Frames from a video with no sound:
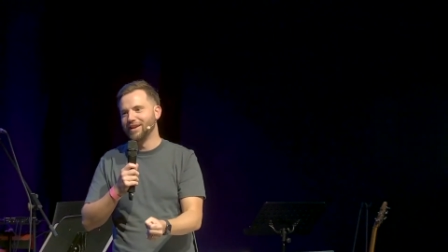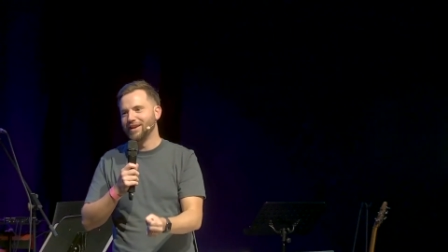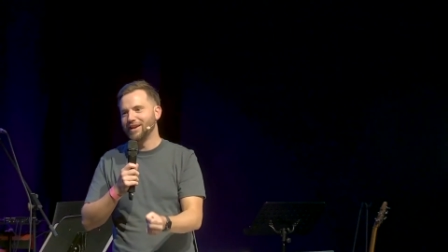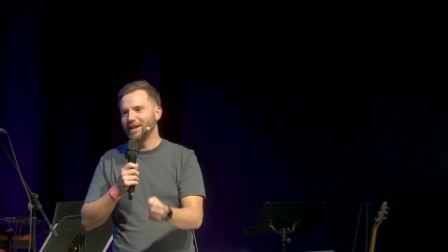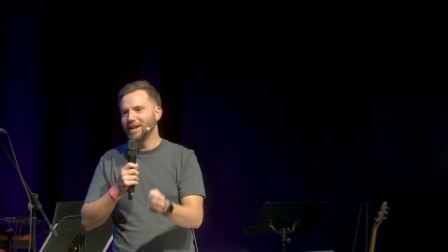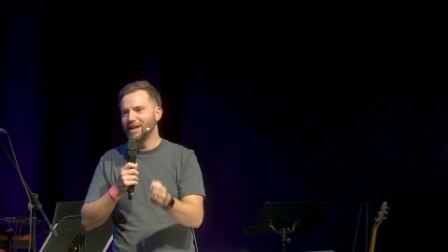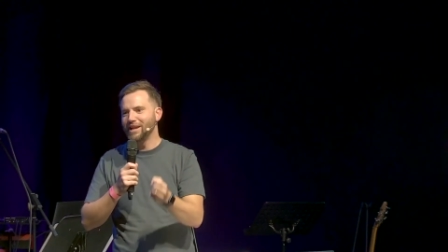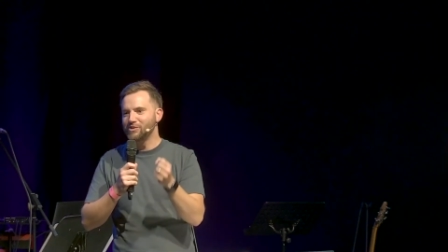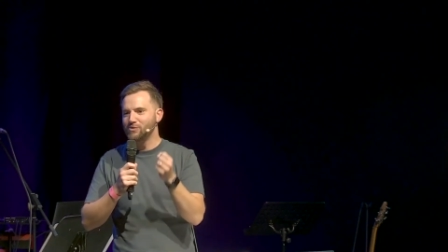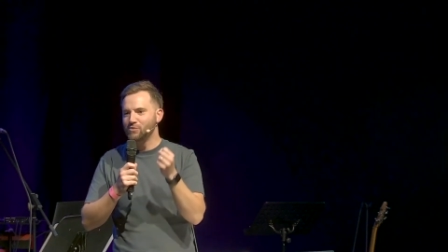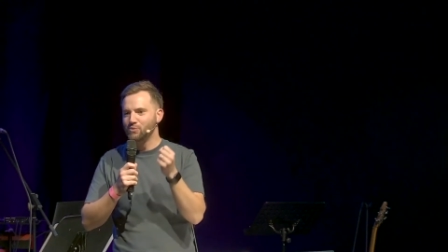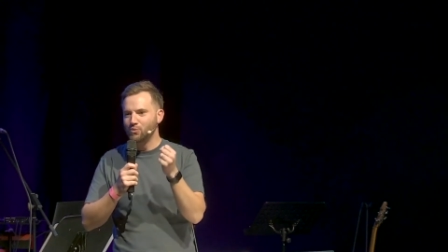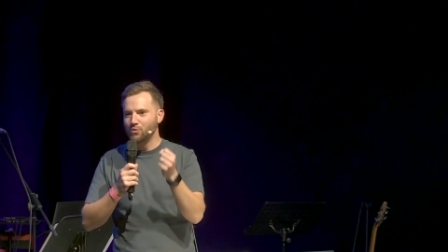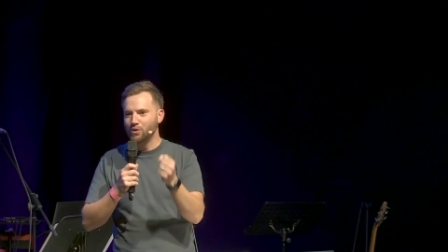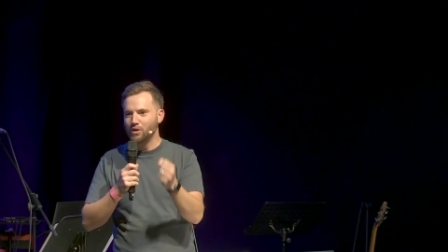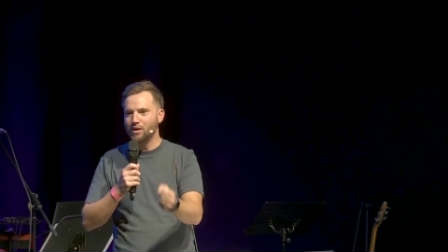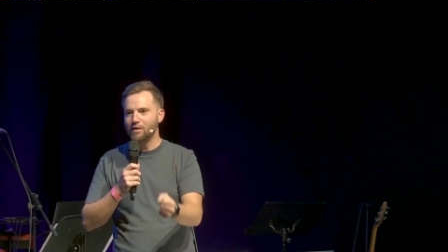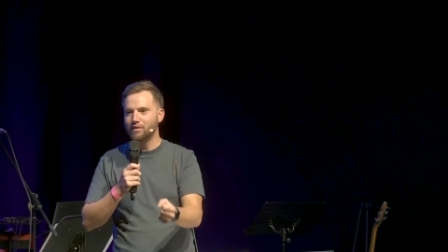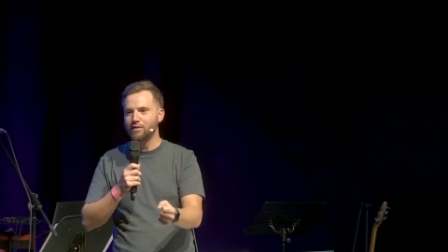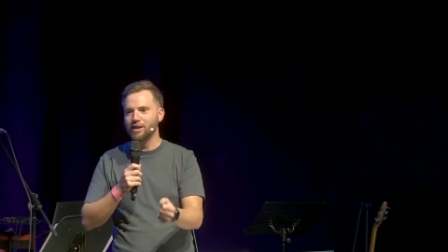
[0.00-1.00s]
He is
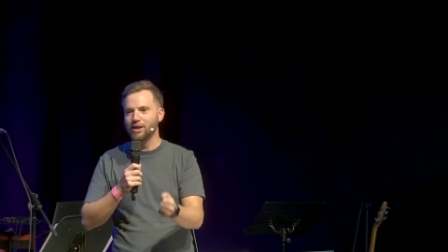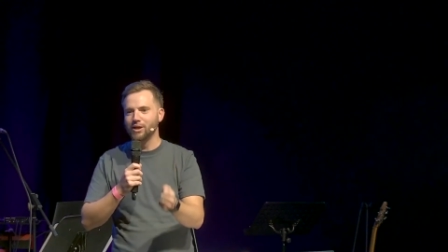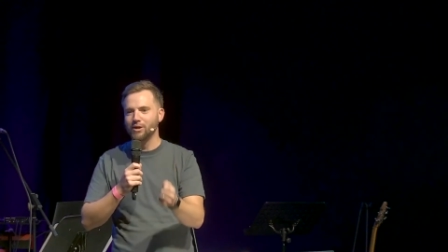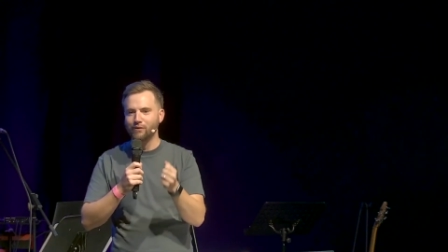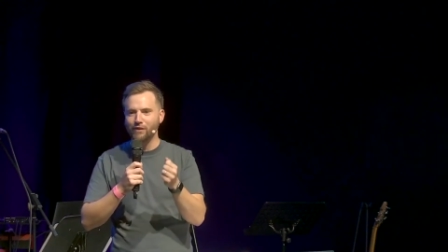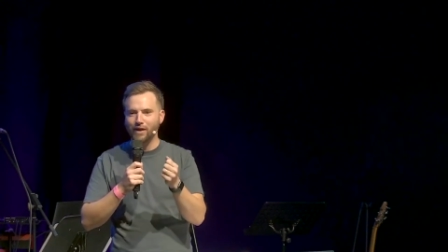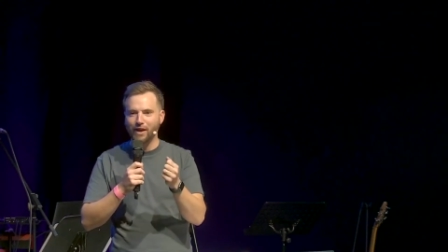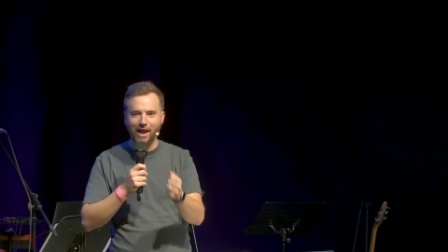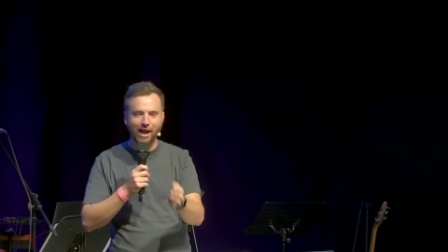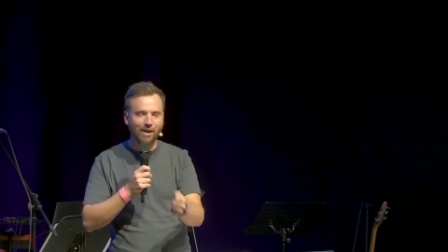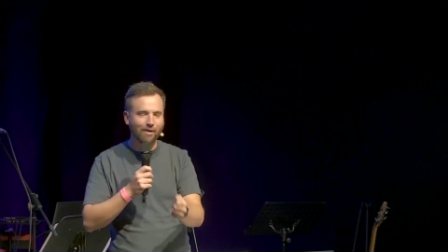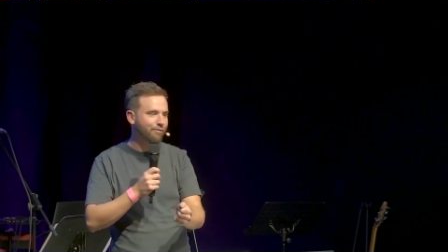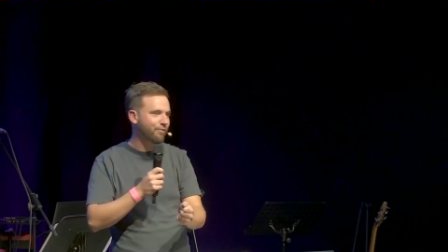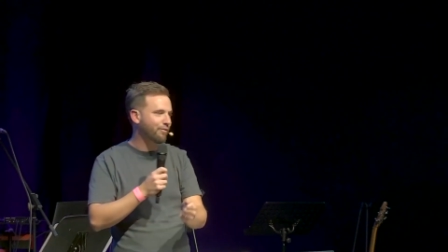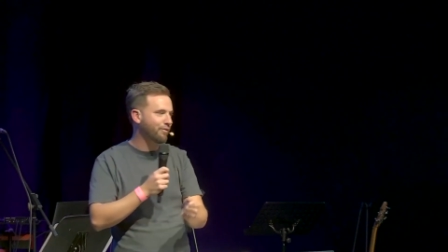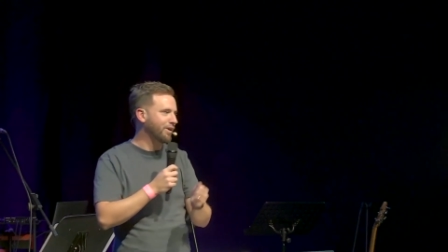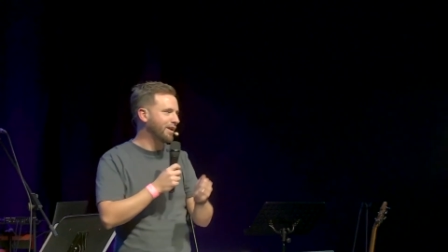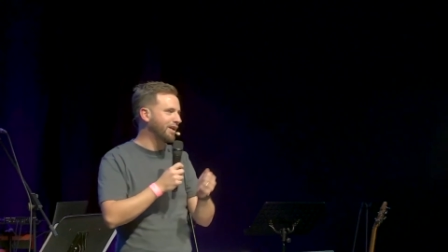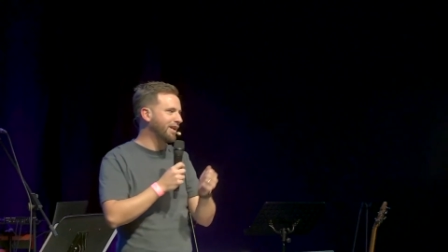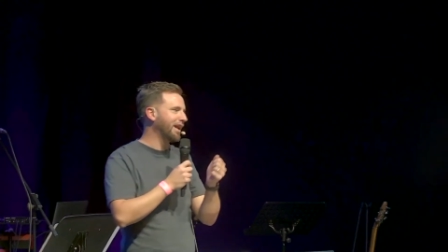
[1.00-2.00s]
worthy of
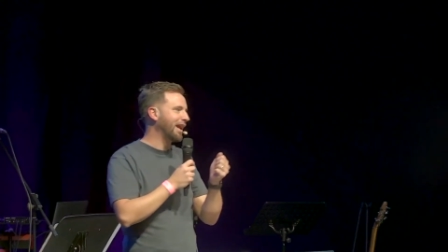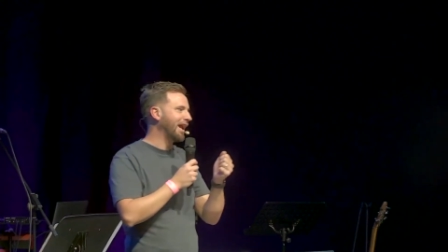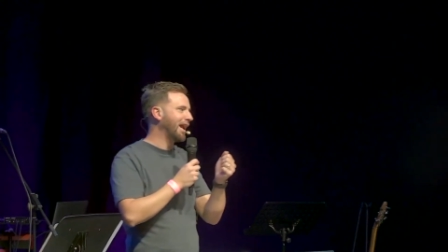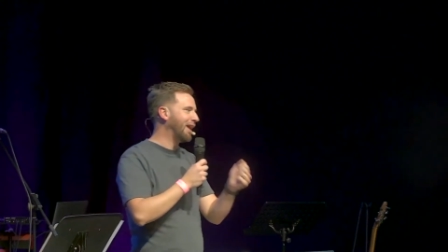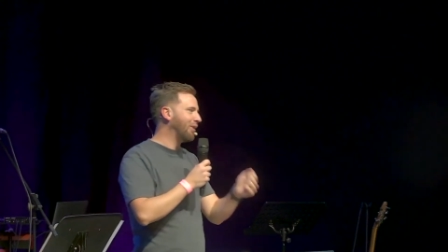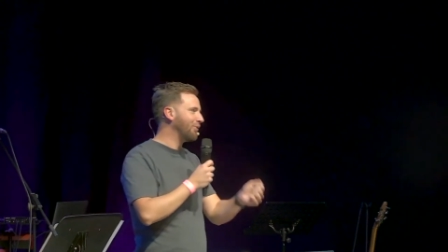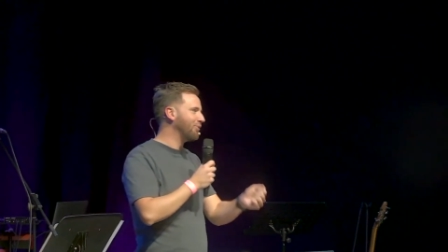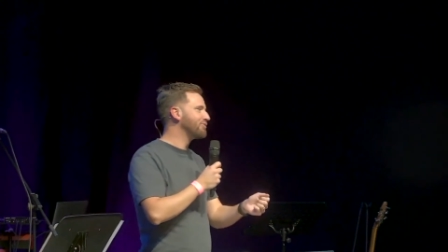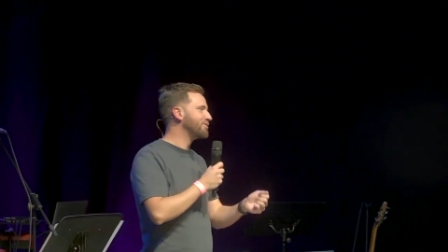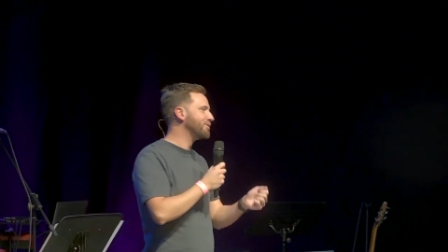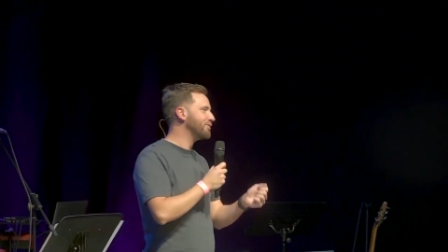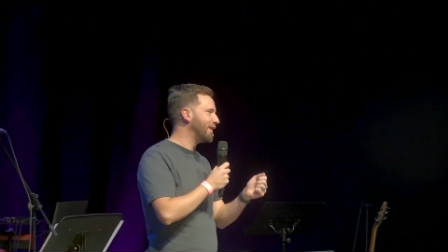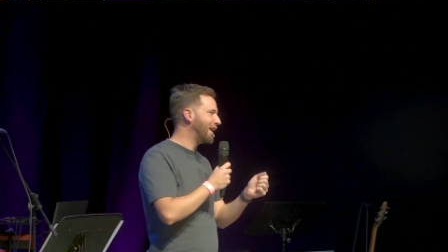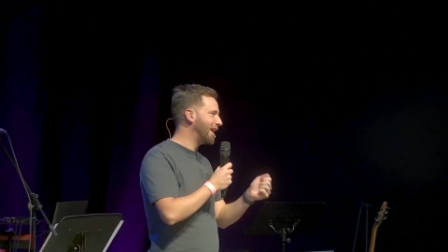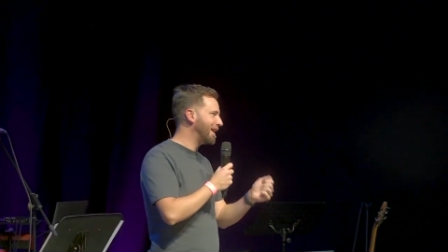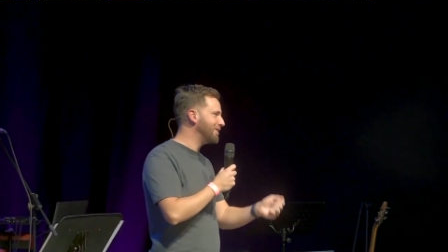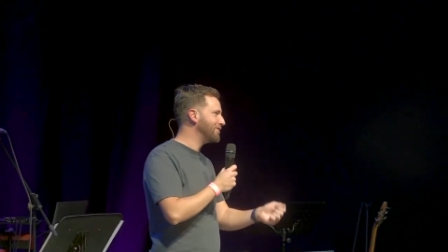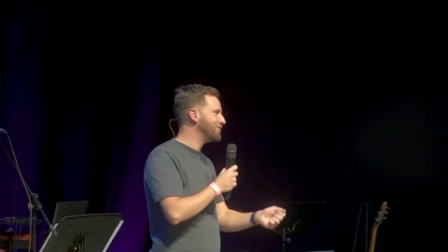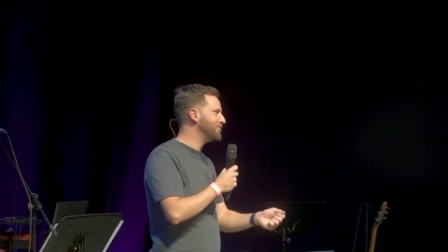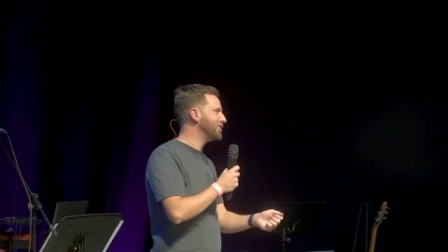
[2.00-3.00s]
every ounce of
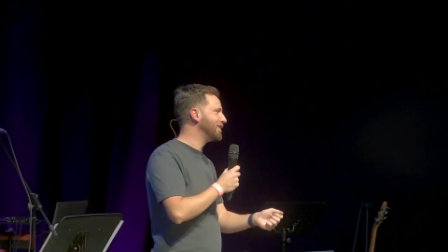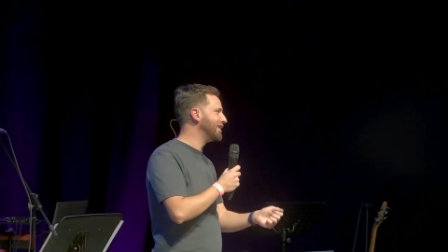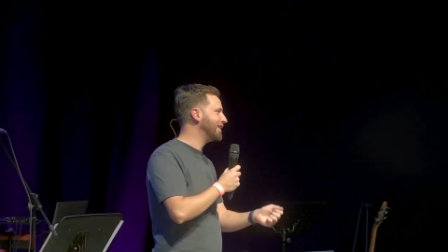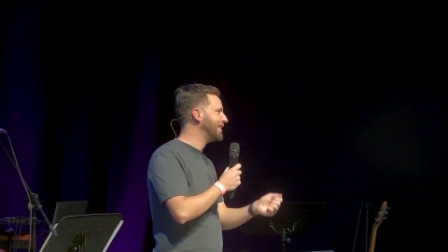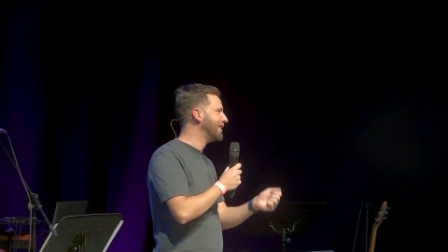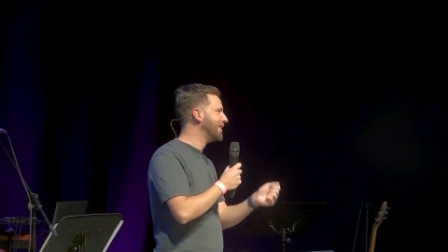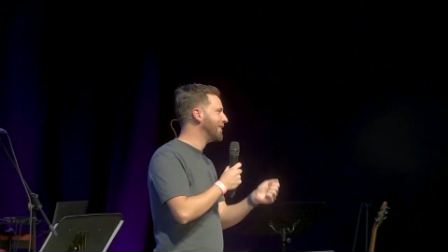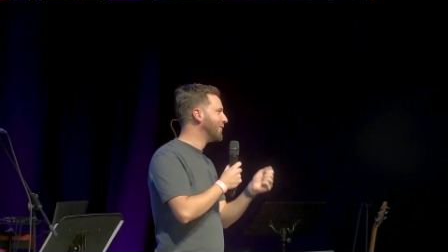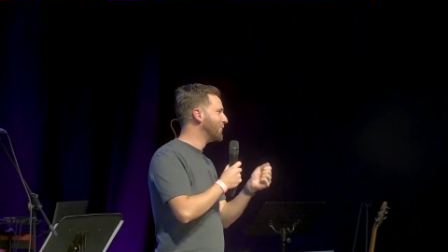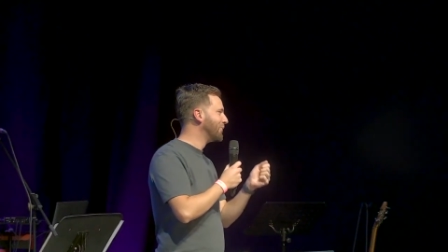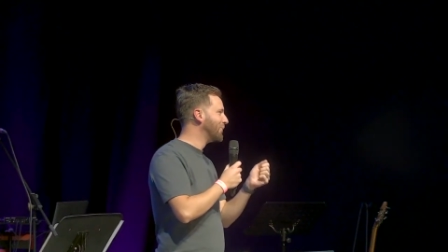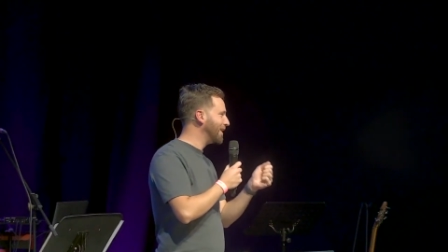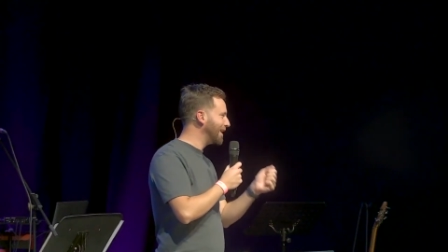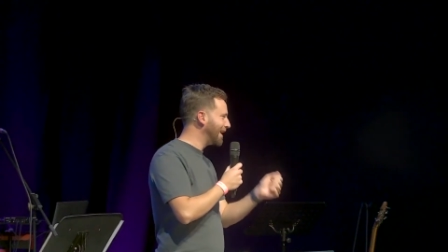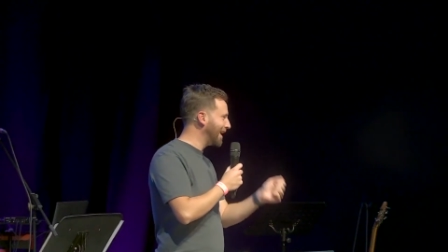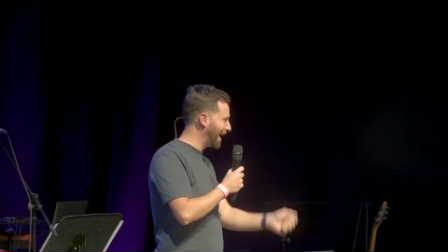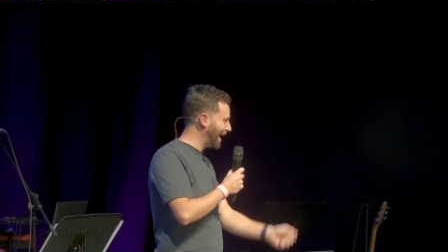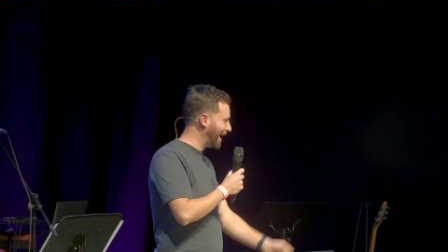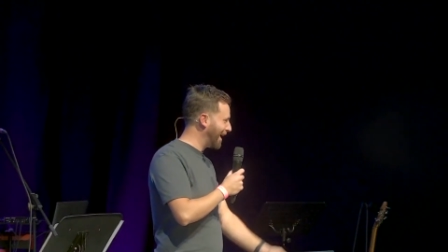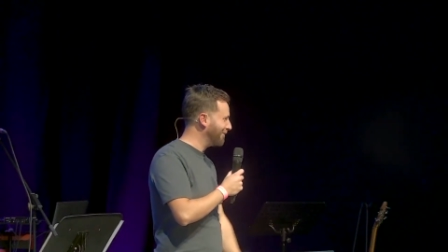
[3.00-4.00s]
energy we
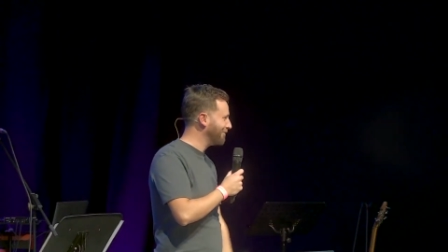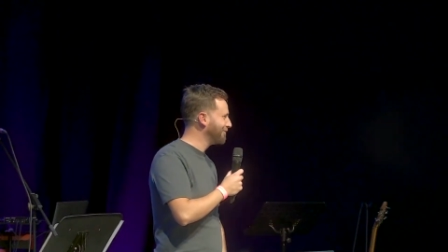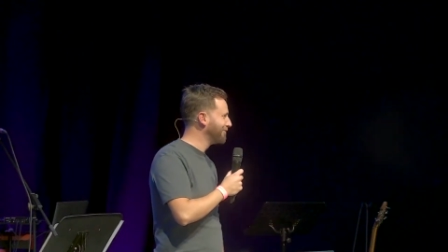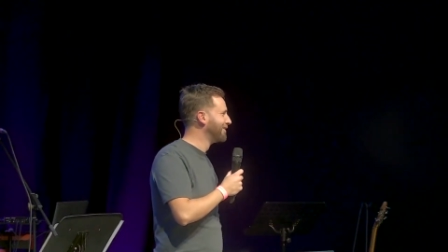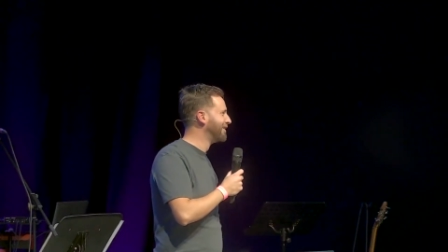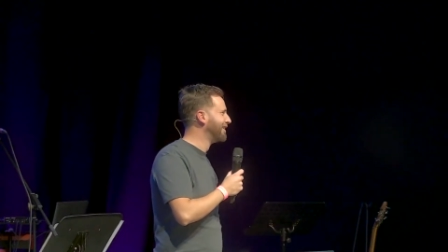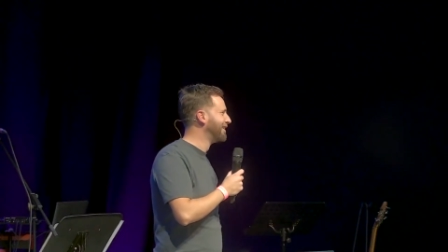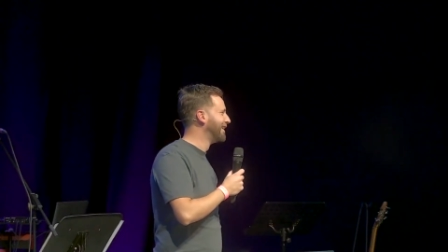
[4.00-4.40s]
have.